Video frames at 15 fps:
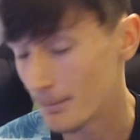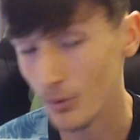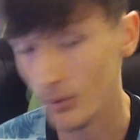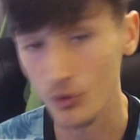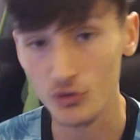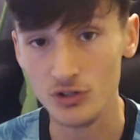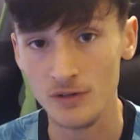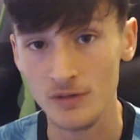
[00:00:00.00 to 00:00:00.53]

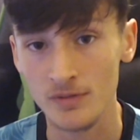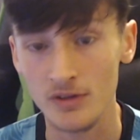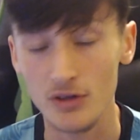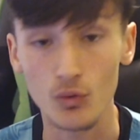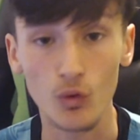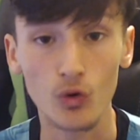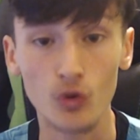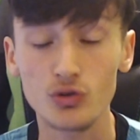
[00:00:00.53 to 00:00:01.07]
But
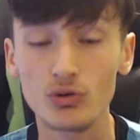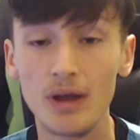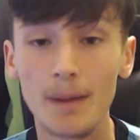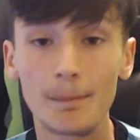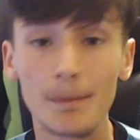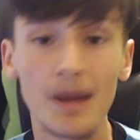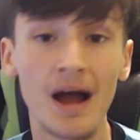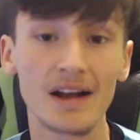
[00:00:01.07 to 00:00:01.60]
you also
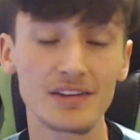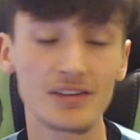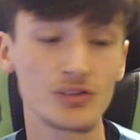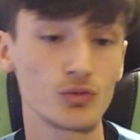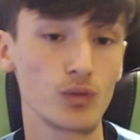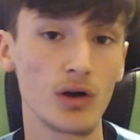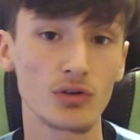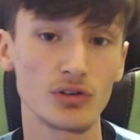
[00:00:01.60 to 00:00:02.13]
get packs
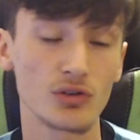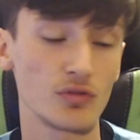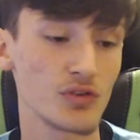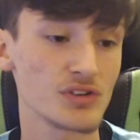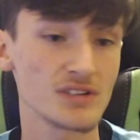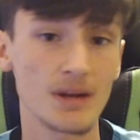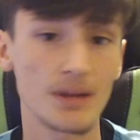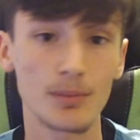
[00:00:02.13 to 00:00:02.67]
as well. So
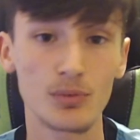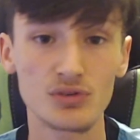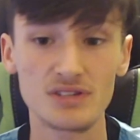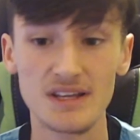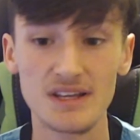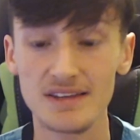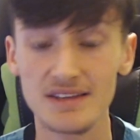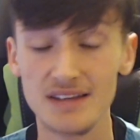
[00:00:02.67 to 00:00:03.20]
for example,
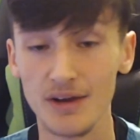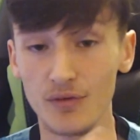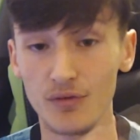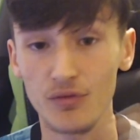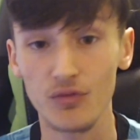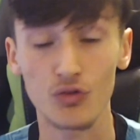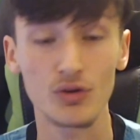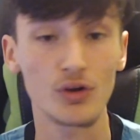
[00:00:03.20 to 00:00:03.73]
say there's like
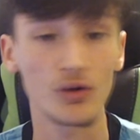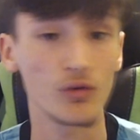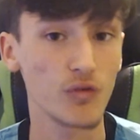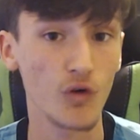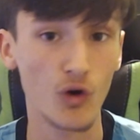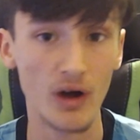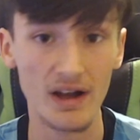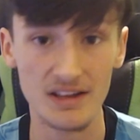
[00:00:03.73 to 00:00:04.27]
3 or
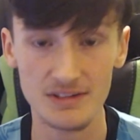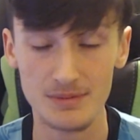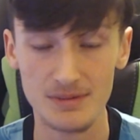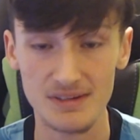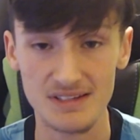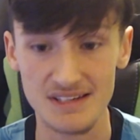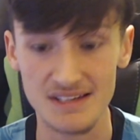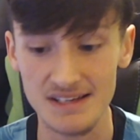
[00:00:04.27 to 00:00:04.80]
4
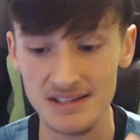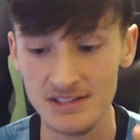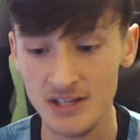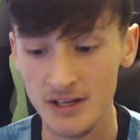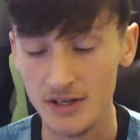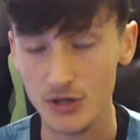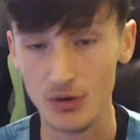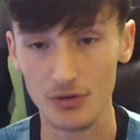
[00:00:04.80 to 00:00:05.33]

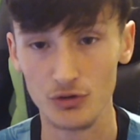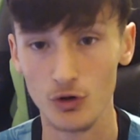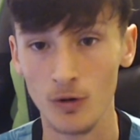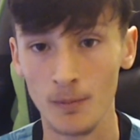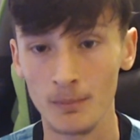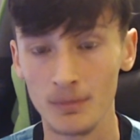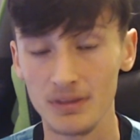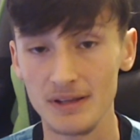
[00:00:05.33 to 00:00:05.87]
SBCs you have to
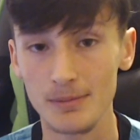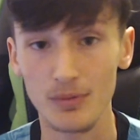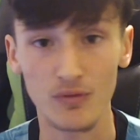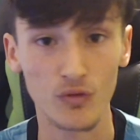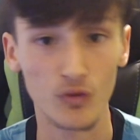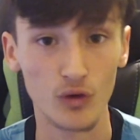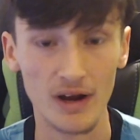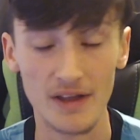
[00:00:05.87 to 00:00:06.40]
complete
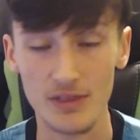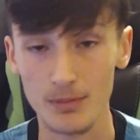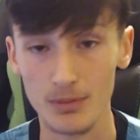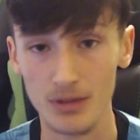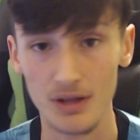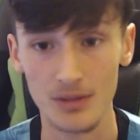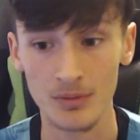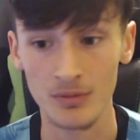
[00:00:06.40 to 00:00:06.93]
before getting the
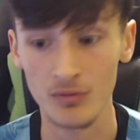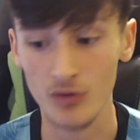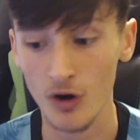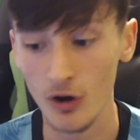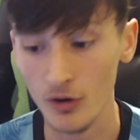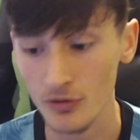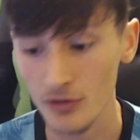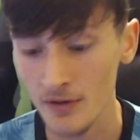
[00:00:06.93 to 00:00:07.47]
Player of the Month
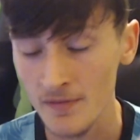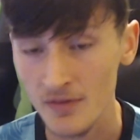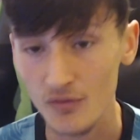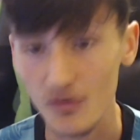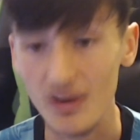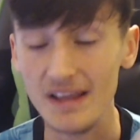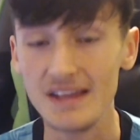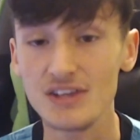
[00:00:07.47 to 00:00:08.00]
card.
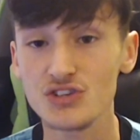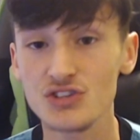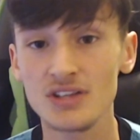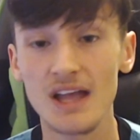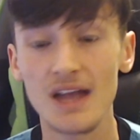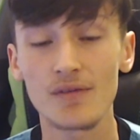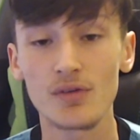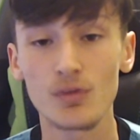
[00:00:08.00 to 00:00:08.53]
For each
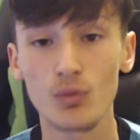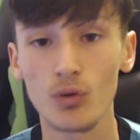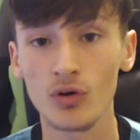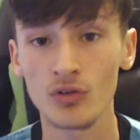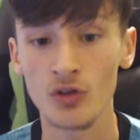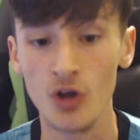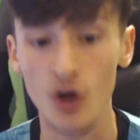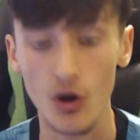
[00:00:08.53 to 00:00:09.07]
and every
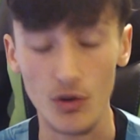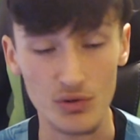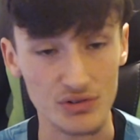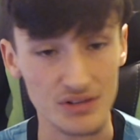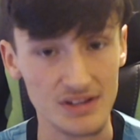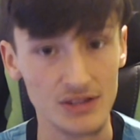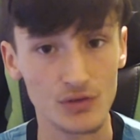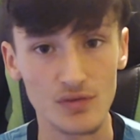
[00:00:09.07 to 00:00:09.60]
one of
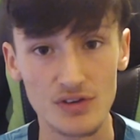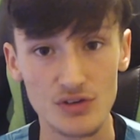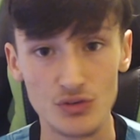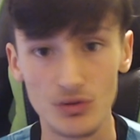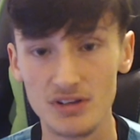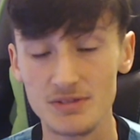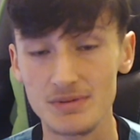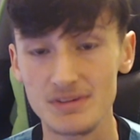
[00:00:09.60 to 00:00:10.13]
those
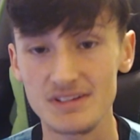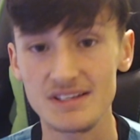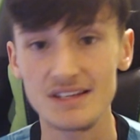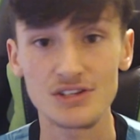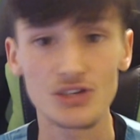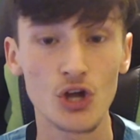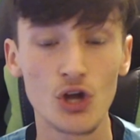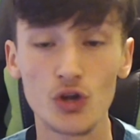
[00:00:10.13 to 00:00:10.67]
individual
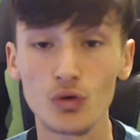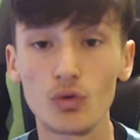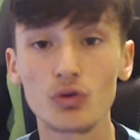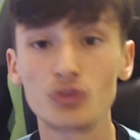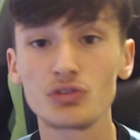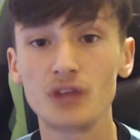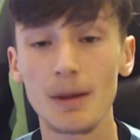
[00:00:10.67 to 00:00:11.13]
SBCs, you